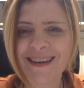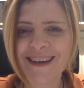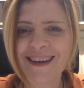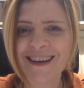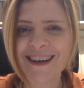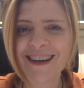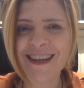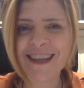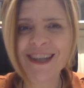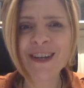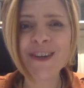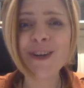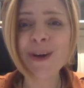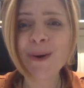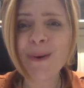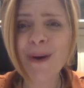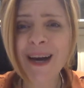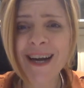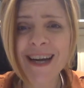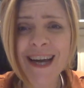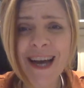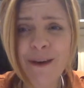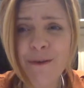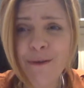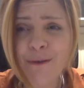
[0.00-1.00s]
And I know
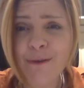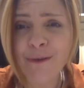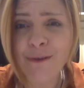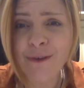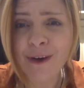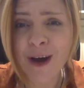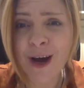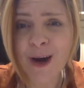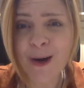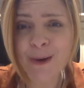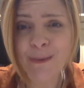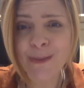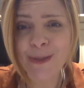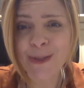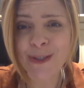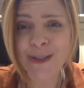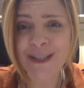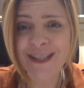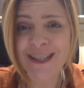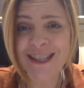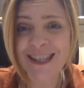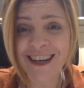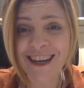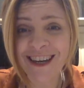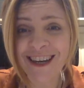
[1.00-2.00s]
I'll get far more
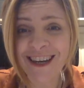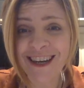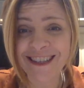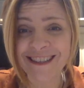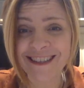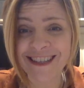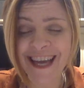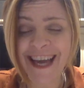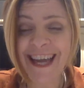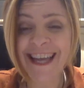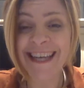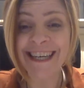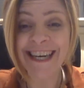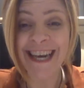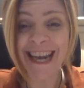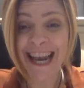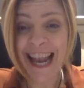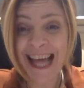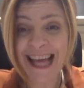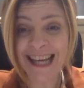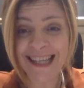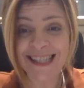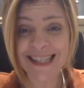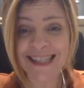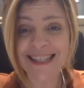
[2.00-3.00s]
done in
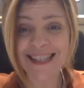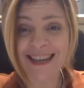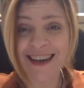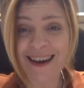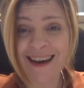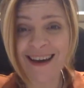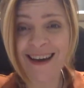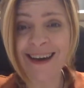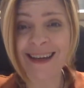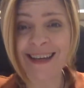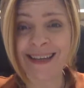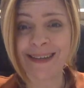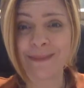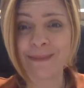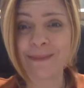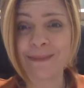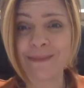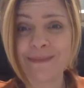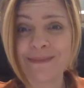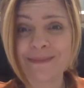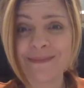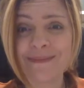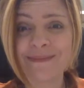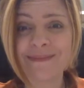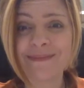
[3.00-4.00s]
less time.
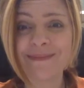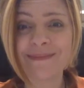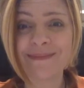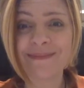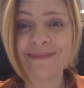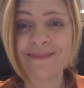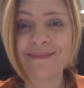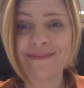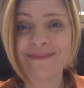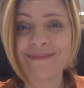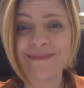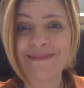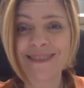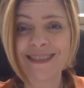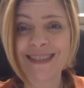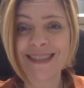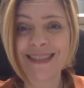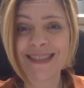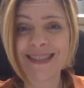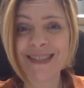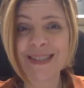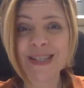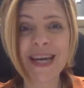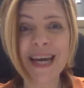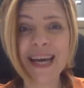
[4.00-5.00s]

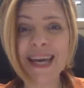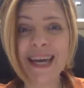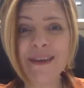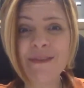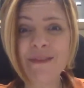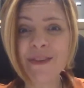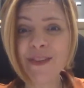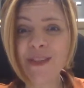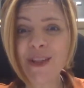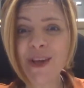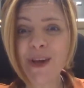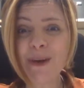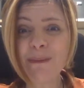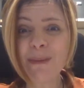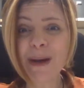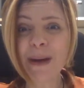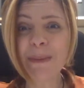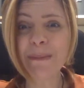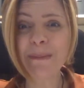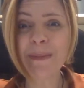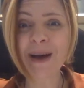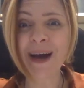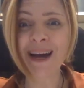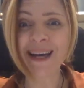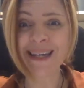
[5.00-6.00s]
So even though my
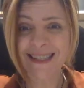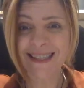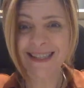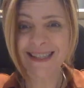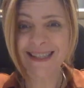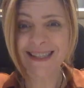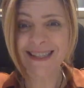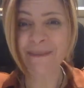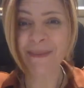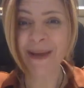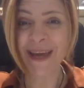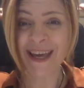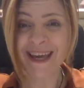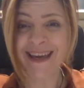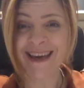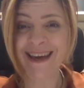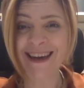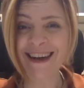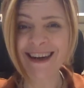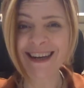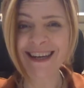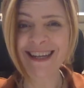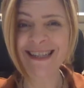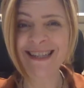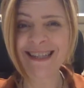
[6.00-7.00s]
mind up
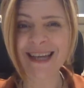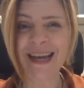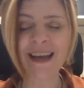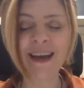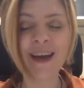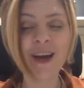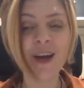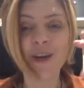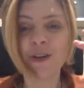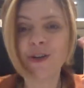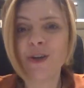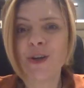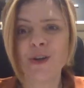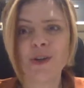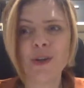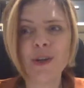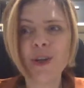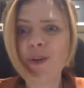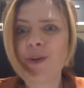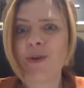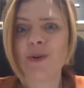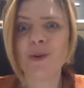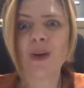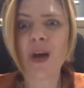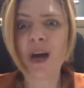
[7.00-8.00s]
here is like, no, no, no,
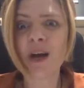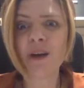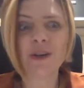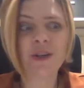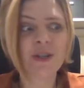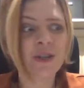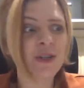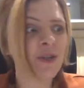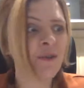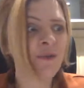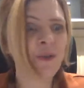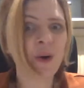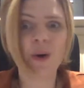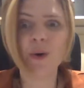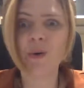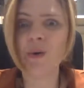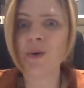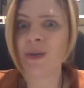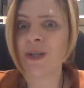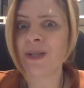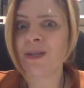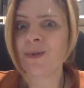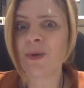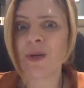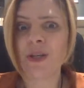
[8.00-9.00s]
you can't because you've got all
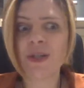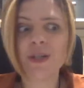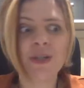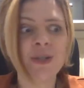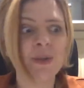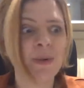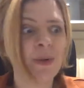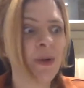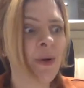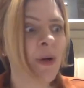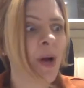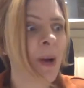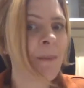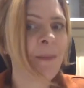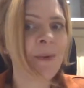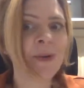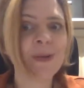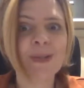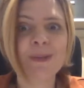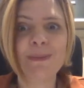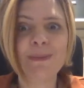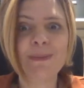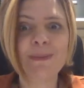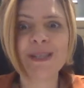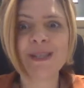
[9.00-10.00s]
this work to do and you can't
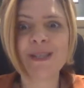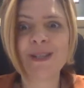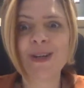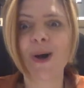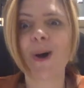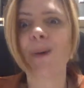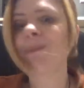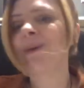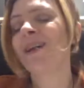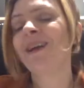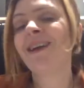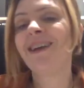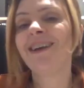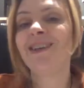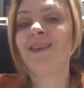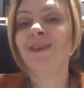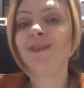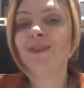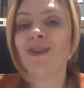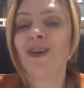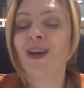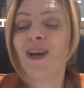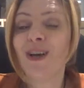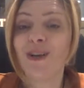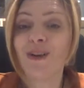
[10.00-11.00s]
possibly stop. You,
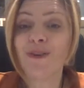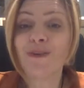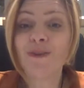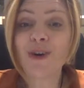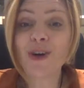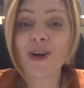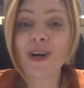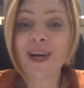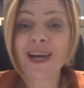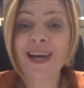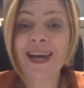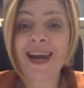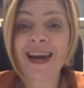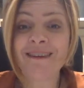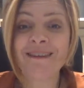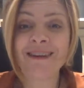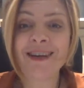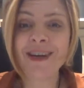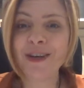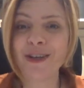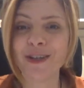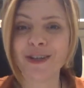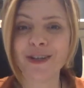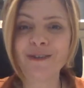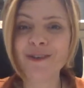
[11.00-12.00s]
you've got to carry
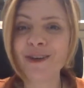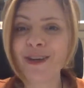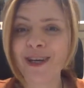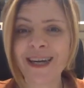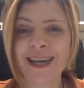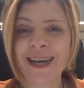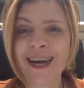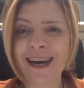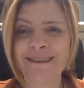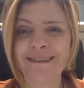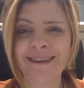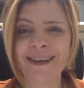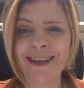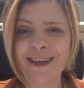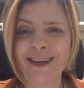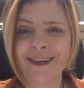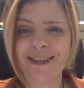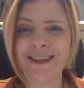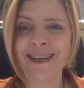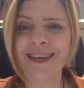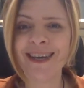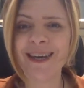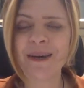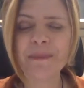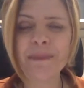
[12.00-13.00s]
on. You've got to carry on
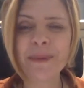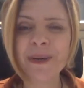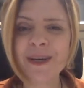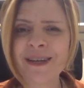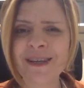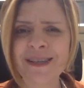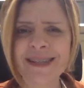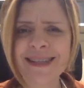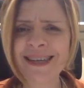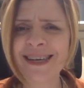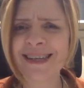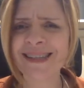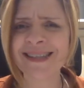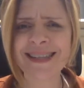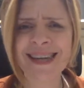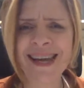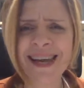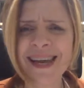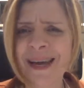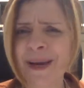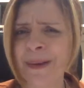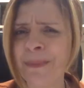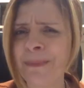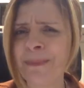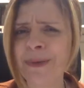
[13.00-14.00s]
because that's
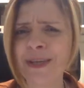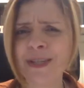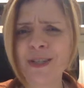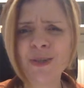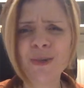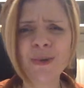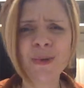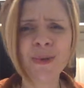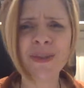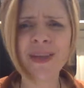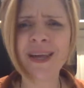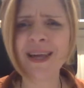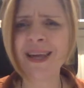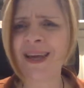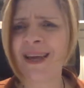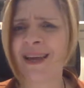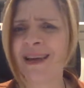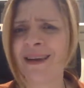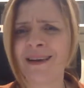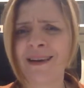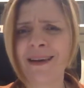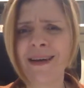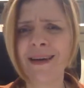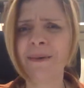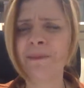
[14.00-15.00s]
like habitual
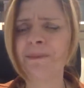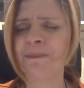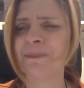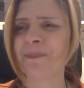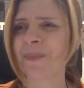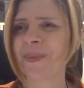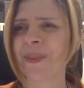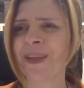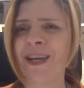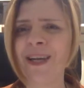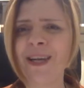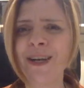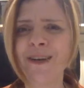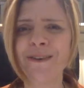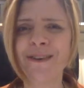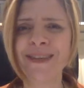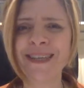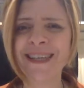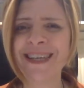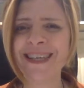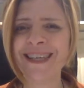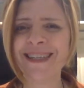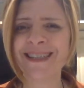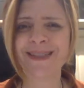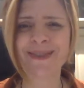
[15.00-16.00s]
thinking now you know,
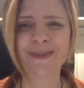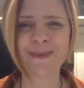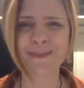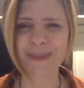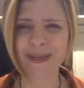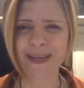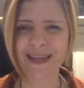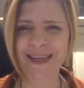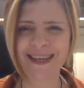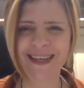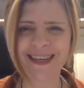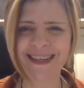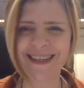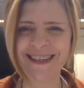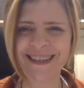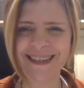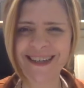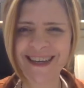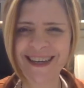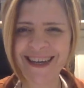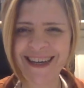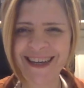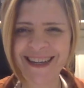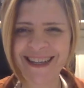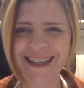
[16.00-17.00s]
years of being in,
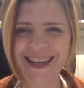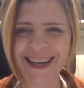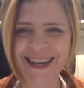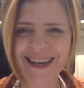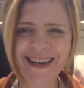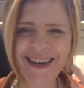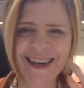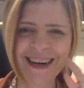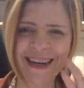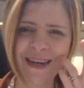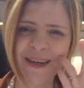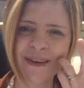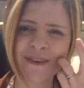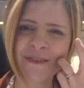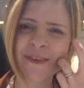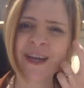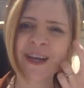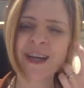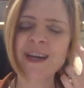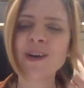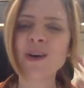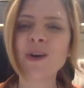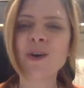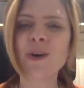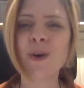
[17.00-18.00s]
in that kind of
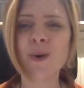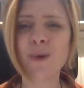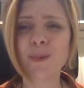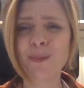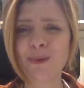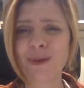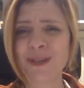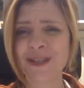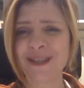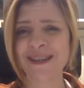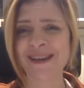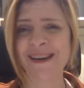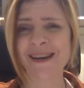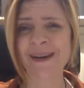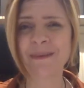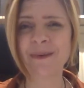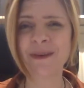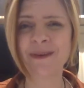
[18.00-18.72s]
corporate type